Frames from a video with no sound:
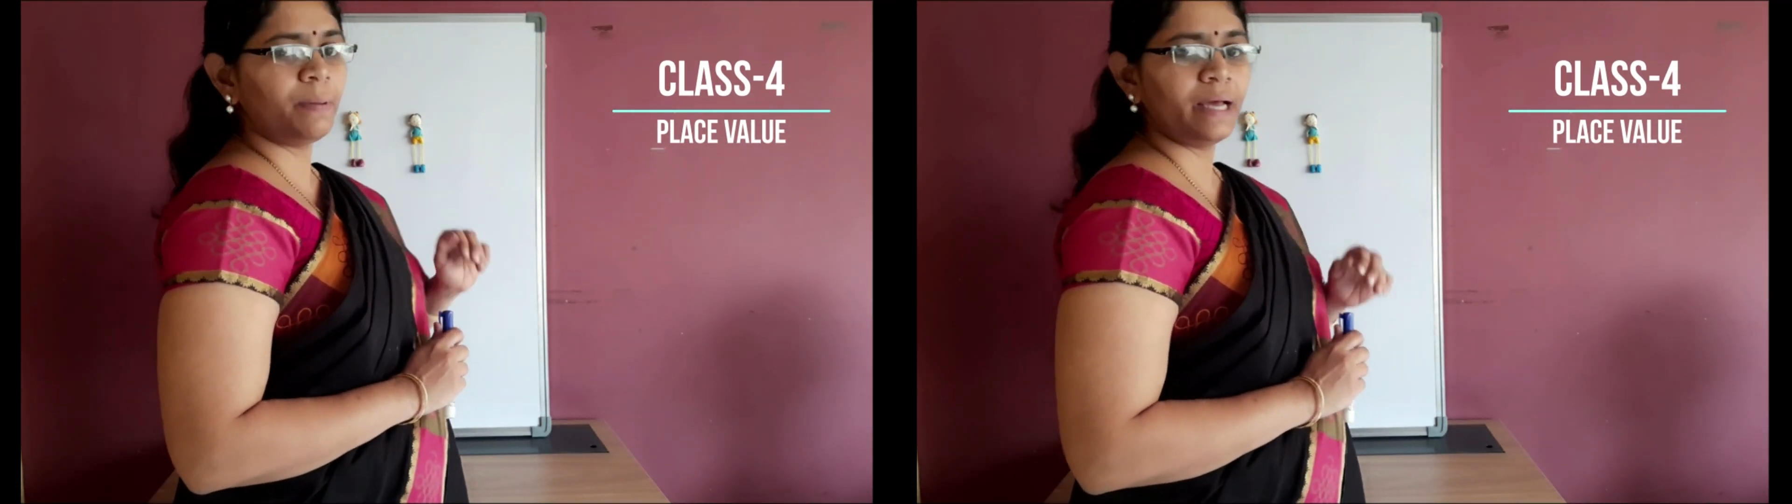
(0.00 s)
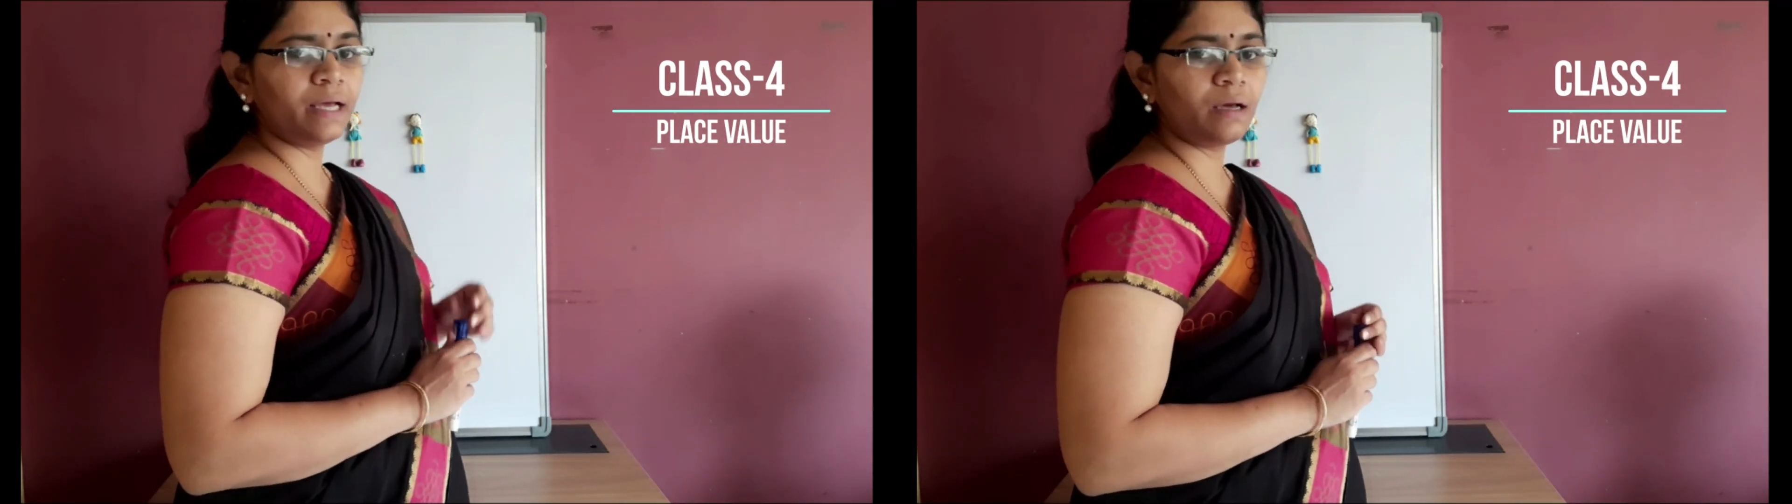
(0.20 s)

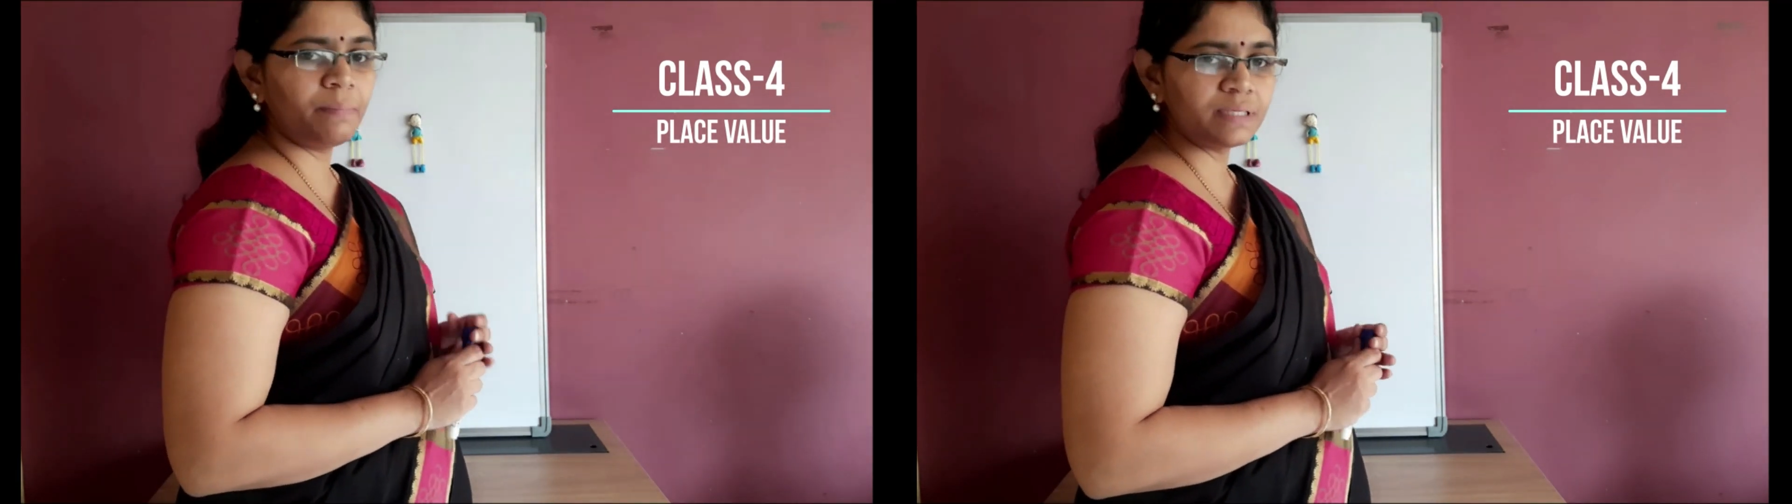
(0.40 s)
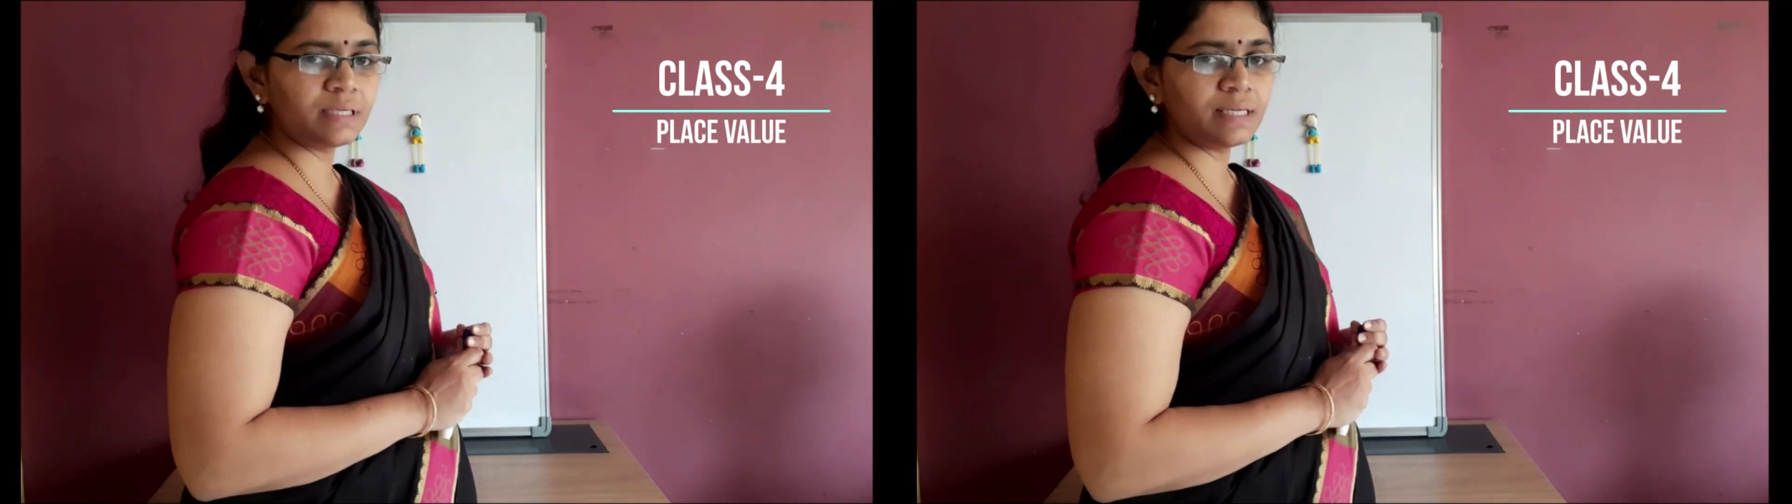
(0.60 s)
playing a
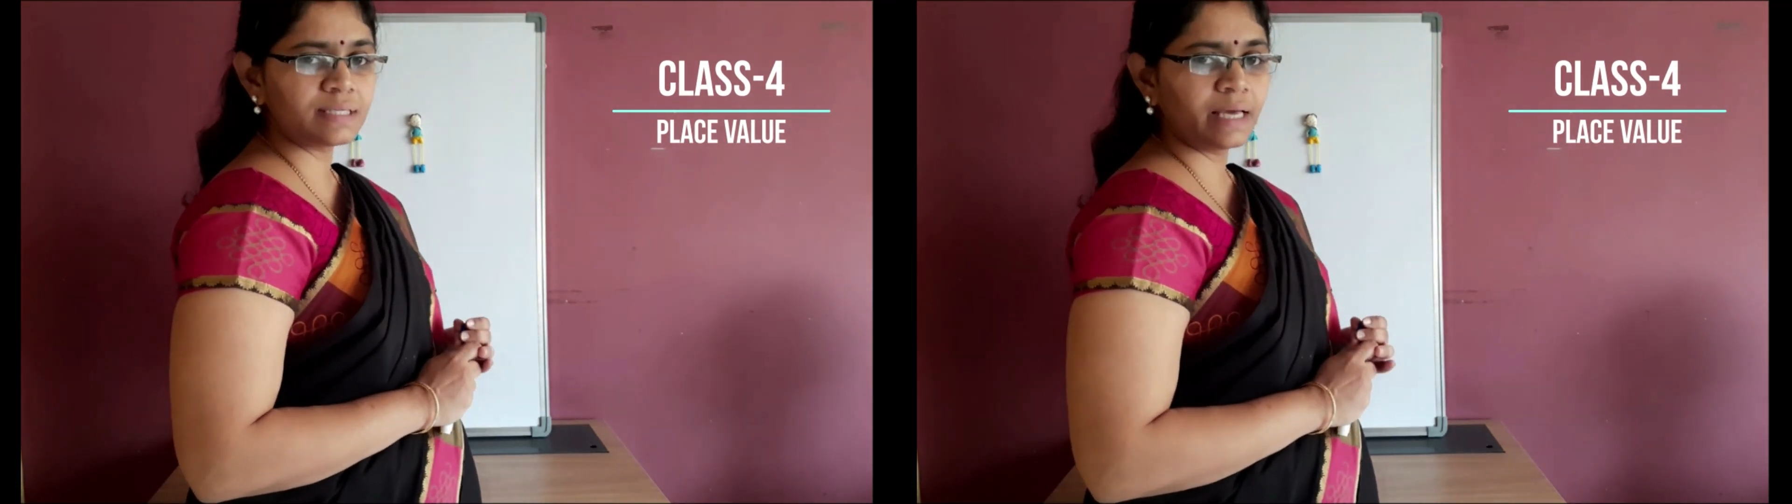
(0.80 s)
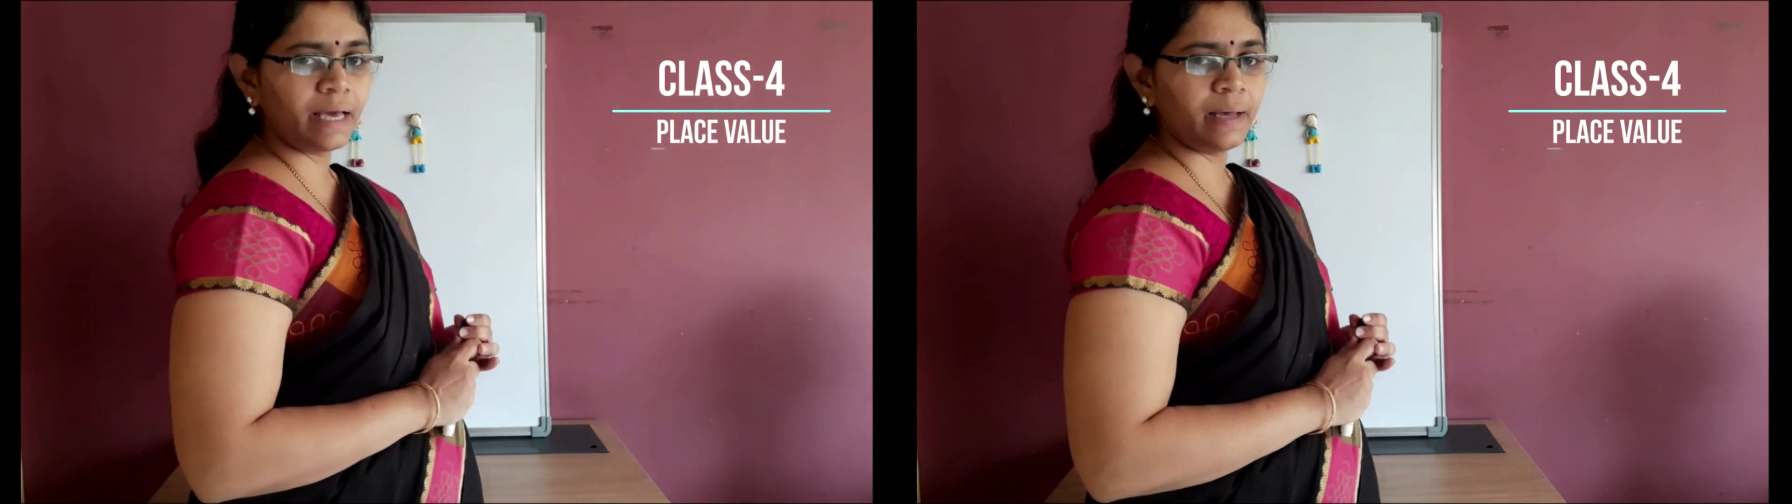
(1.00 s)

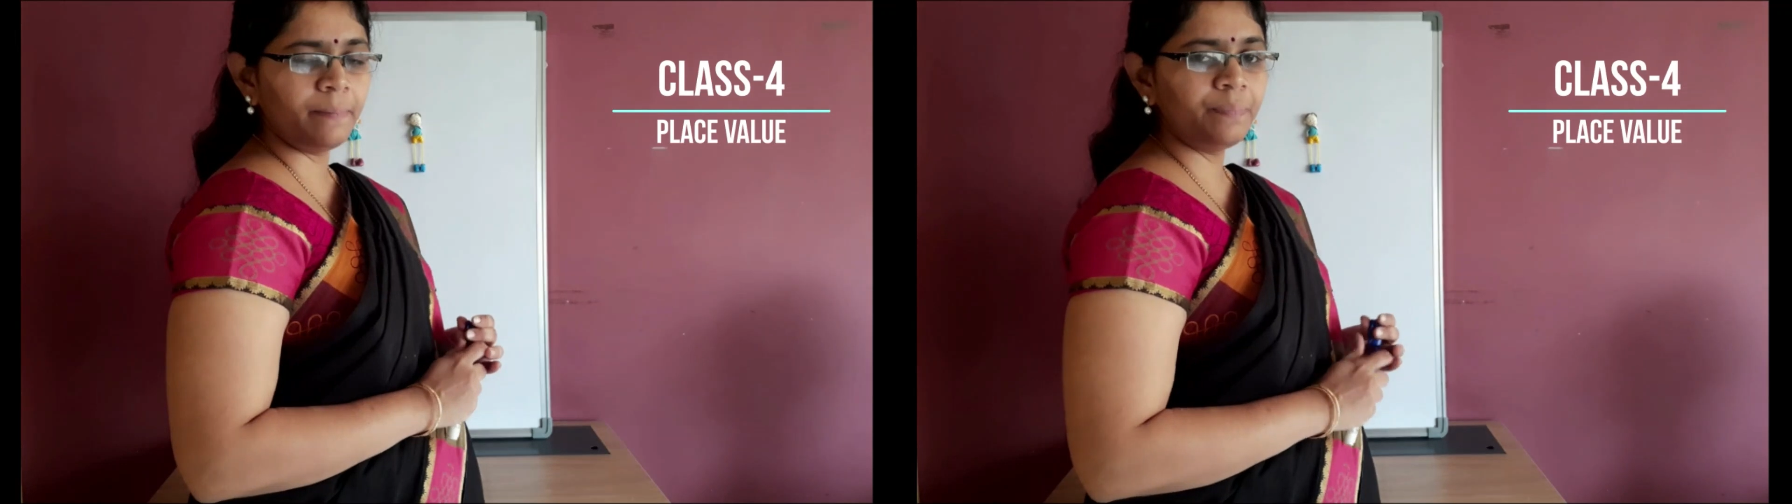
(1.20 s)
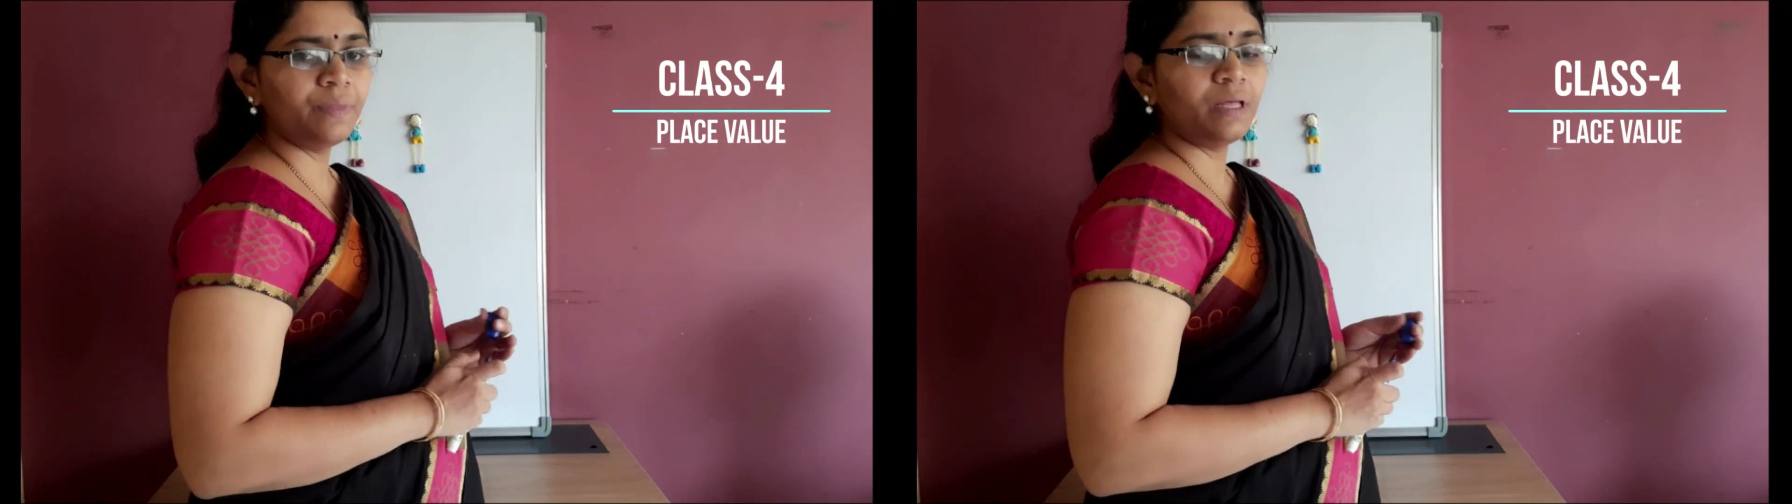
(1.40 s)
business
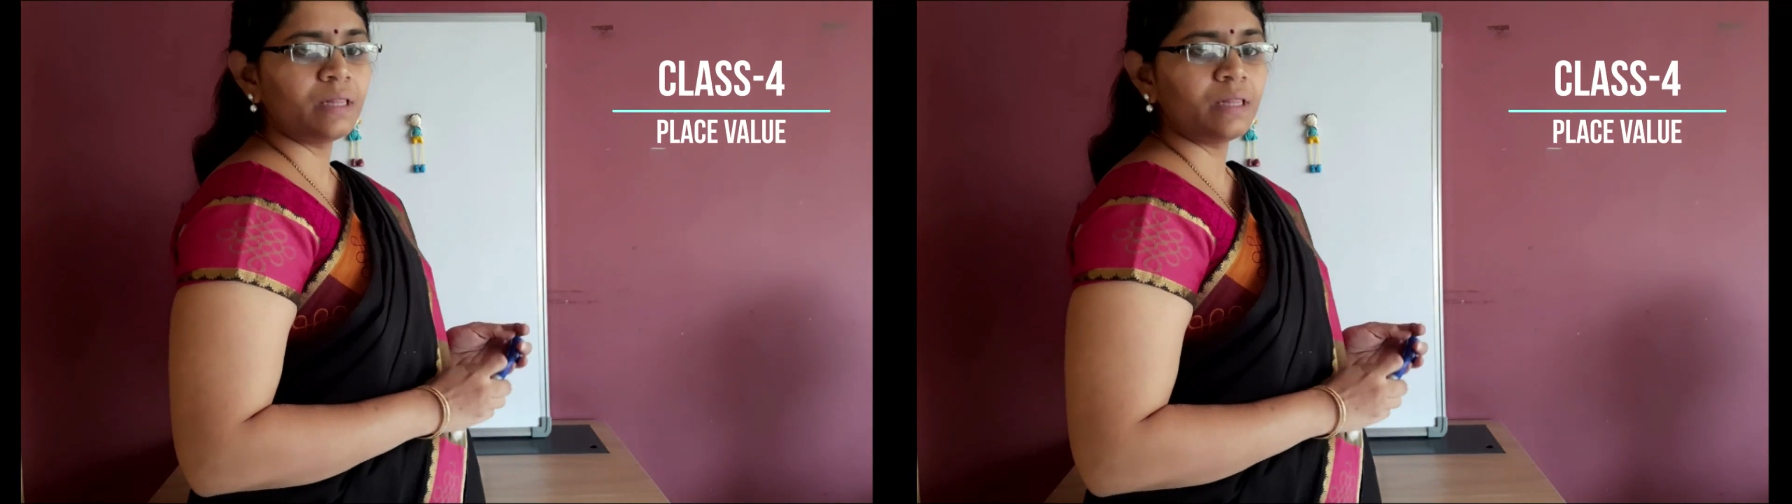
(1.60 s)
game,